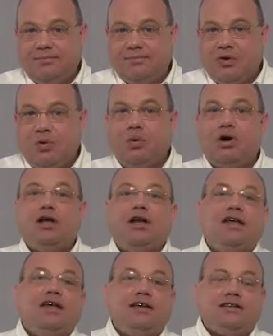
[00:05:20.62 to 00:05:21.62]
we're going
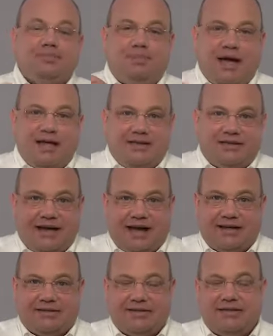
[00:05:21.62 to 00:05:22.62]
to get to pay the
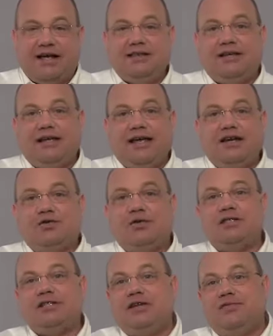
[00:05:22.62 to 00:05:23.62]
taxes on the
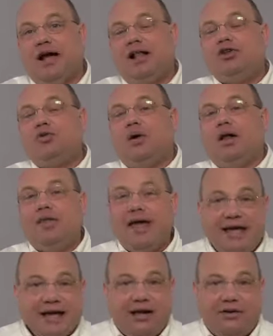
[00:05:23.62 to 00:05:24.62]
increase in the value while
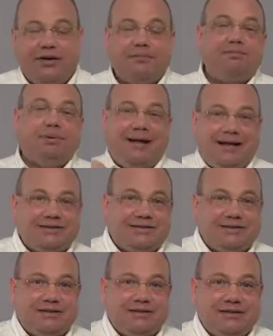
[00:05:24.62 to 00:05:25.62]
they held it,
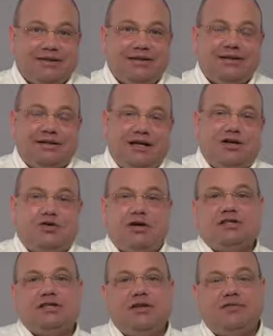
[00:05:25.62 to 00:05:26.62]
plus the
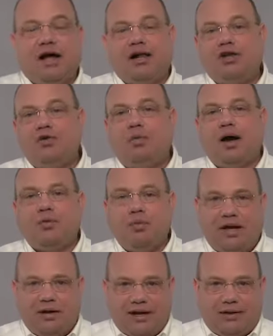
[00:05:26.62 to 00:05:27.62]
increase in the value
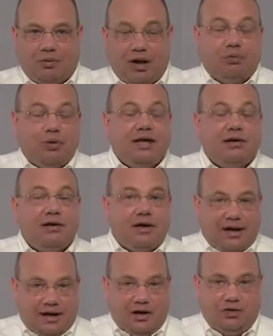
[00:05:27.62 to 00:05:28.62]
while we
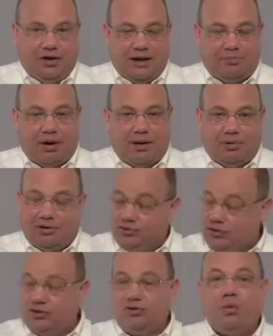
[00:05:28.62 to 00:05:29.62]
held that property. It's
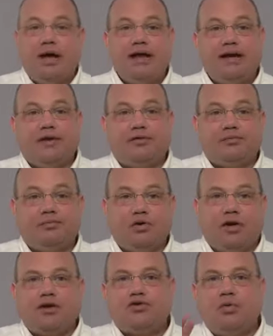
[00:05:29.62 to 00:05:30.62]
just the way it is.
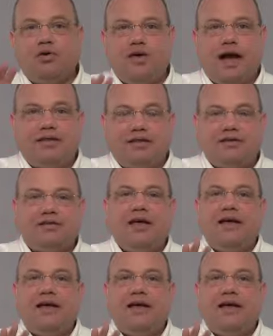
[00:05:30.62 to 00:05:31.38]
Okay, so we've got this